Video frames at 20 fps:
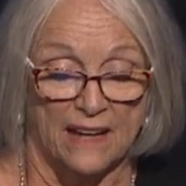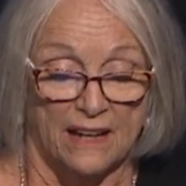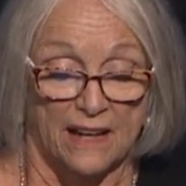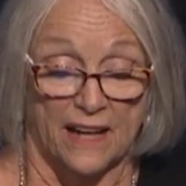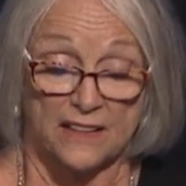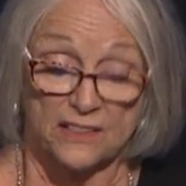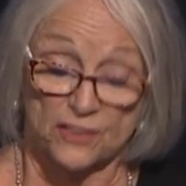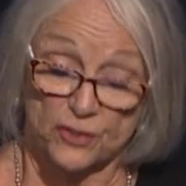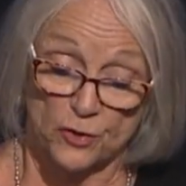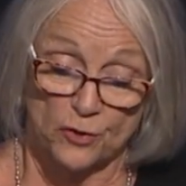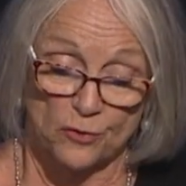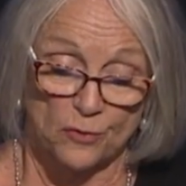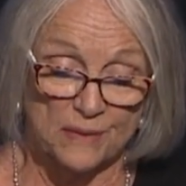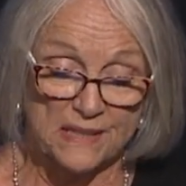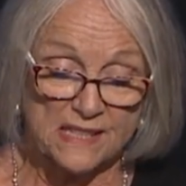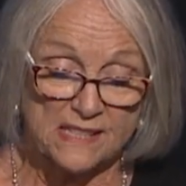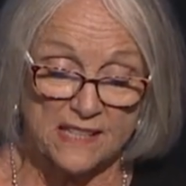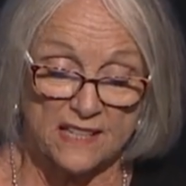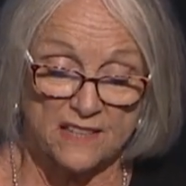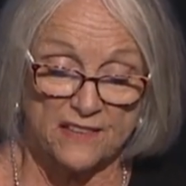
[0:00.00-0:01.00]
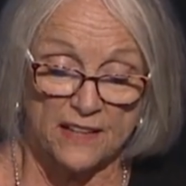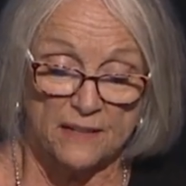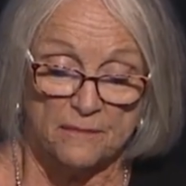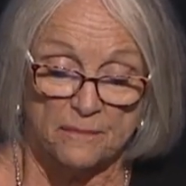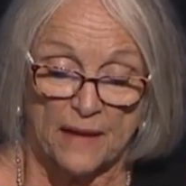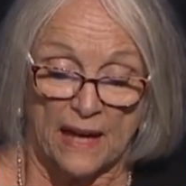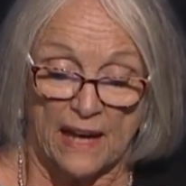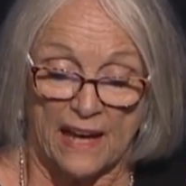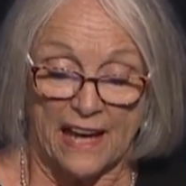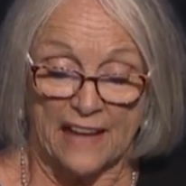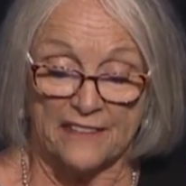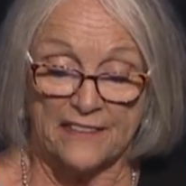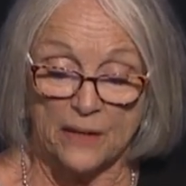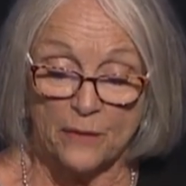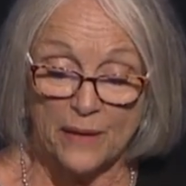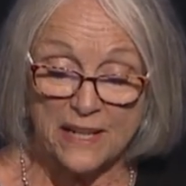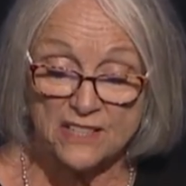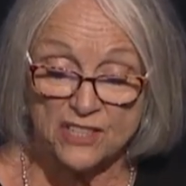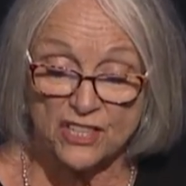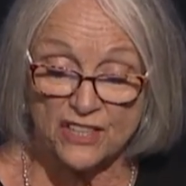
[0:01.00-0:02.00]
I can normally say that. And they
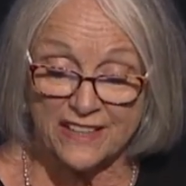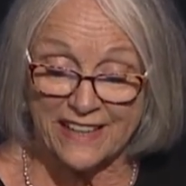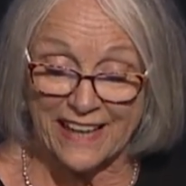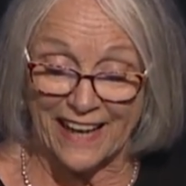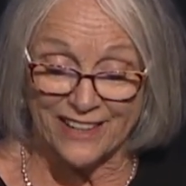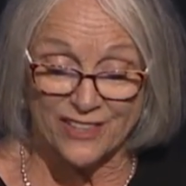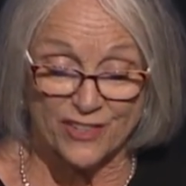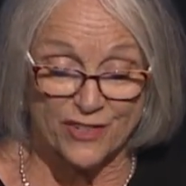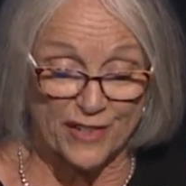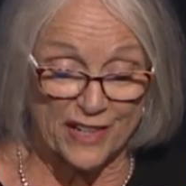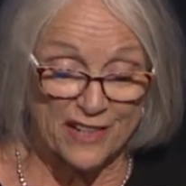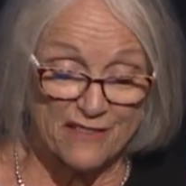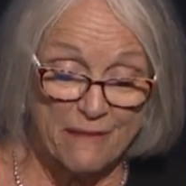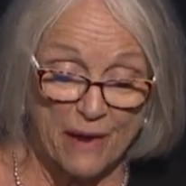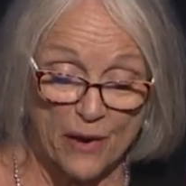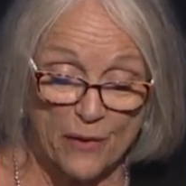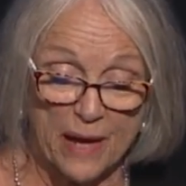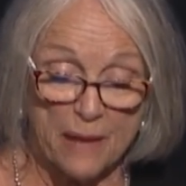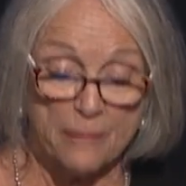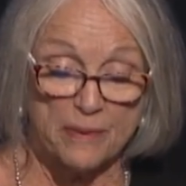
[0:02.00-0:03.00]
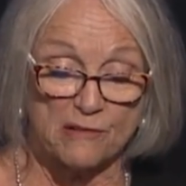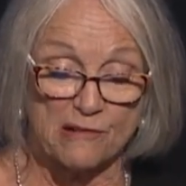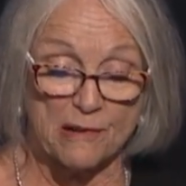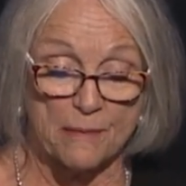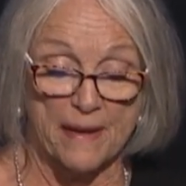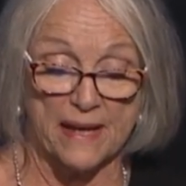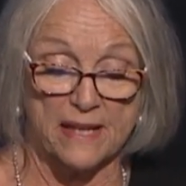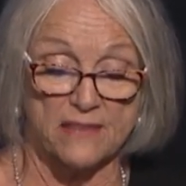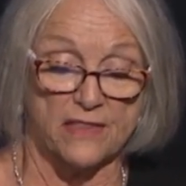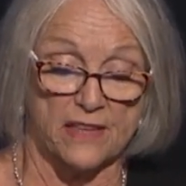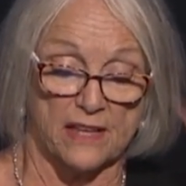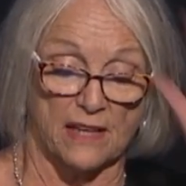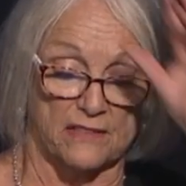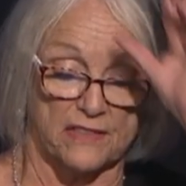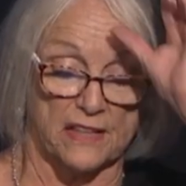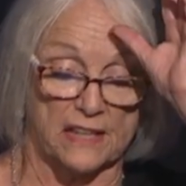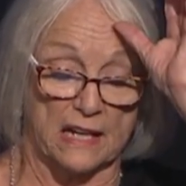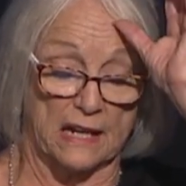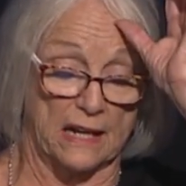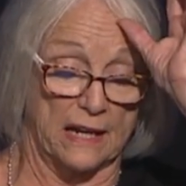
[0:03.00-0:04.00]
went to the country of Moab and remained there.
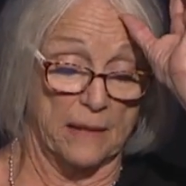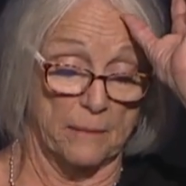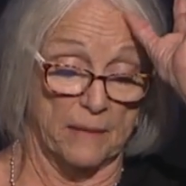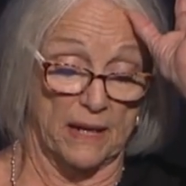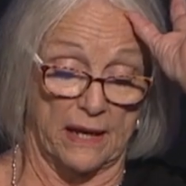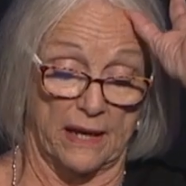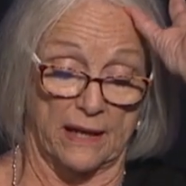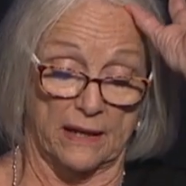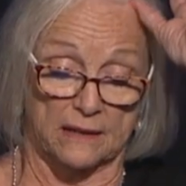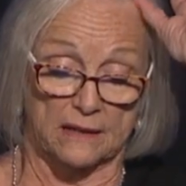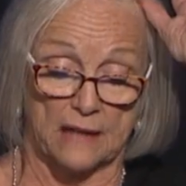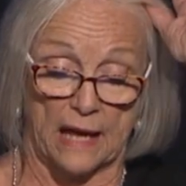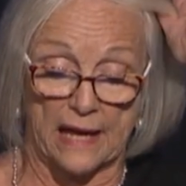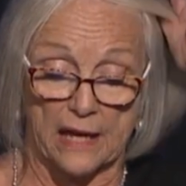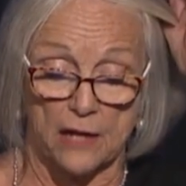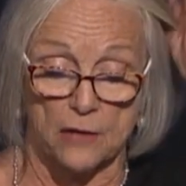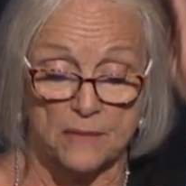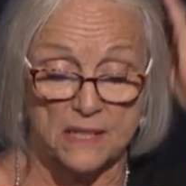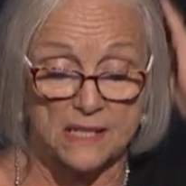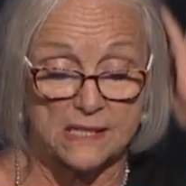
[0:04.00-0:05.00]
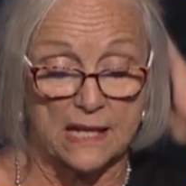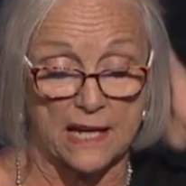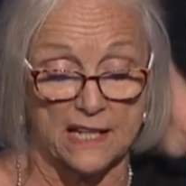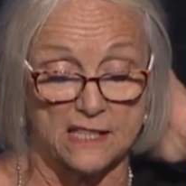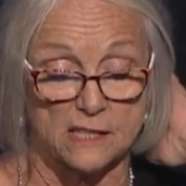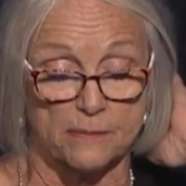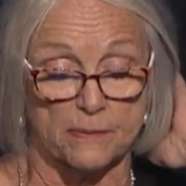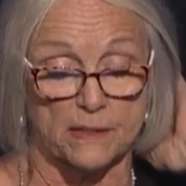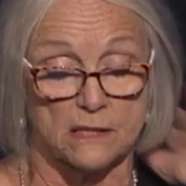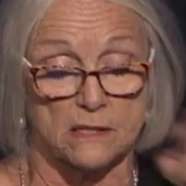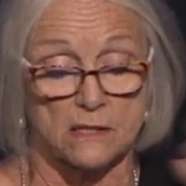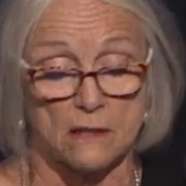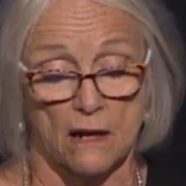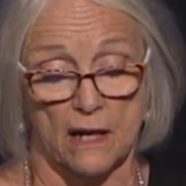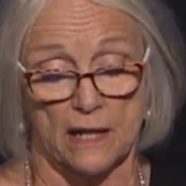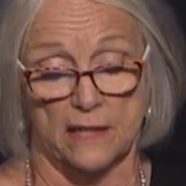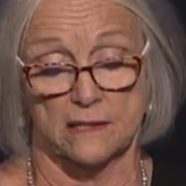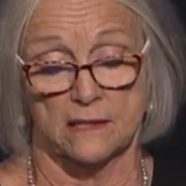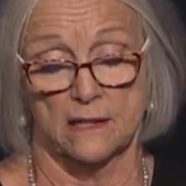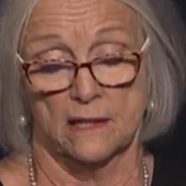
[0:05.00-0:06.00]
Then Elimelech, Naomi's husband,
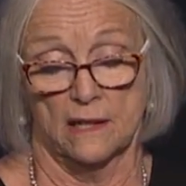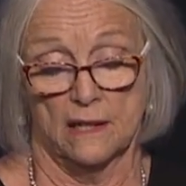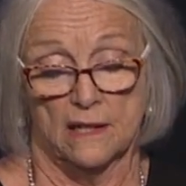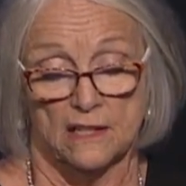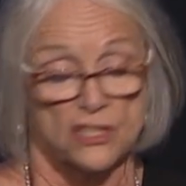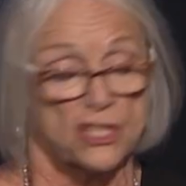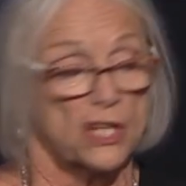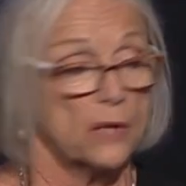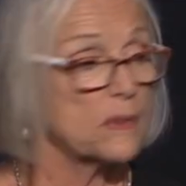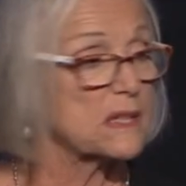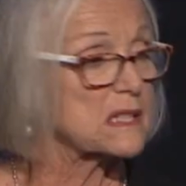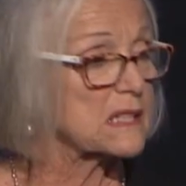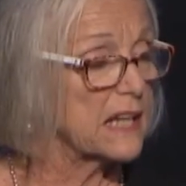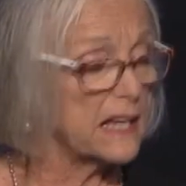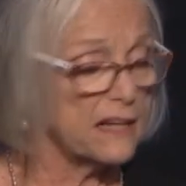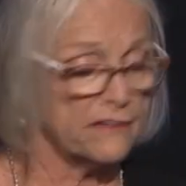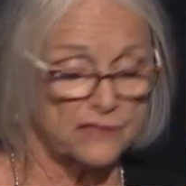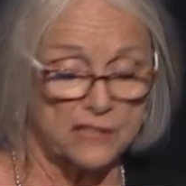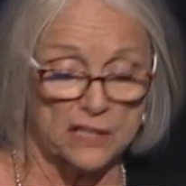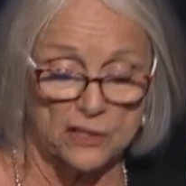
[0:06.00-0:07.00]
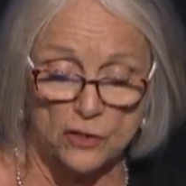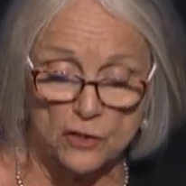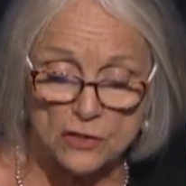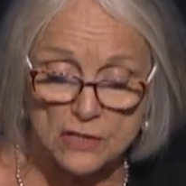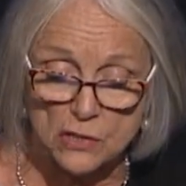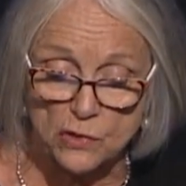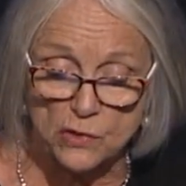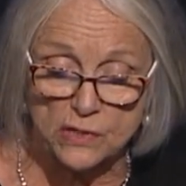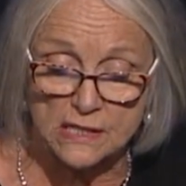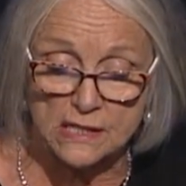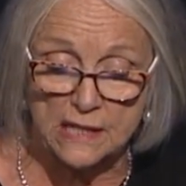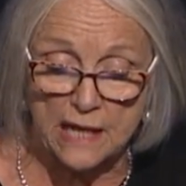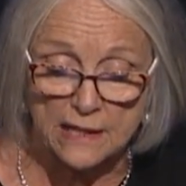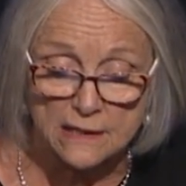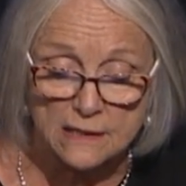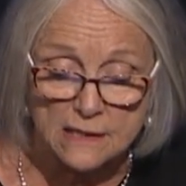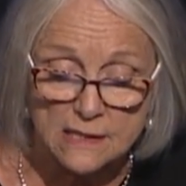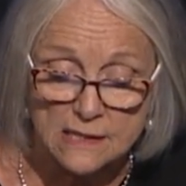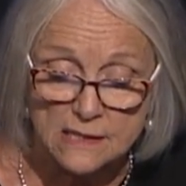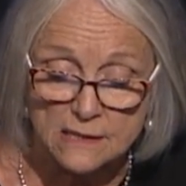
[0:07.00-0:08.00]
died. She was left and her two
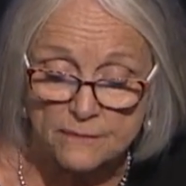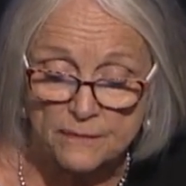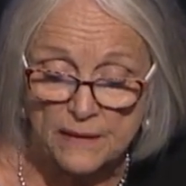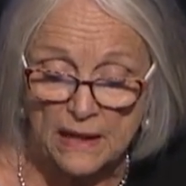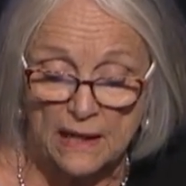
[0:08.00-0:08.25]
sons.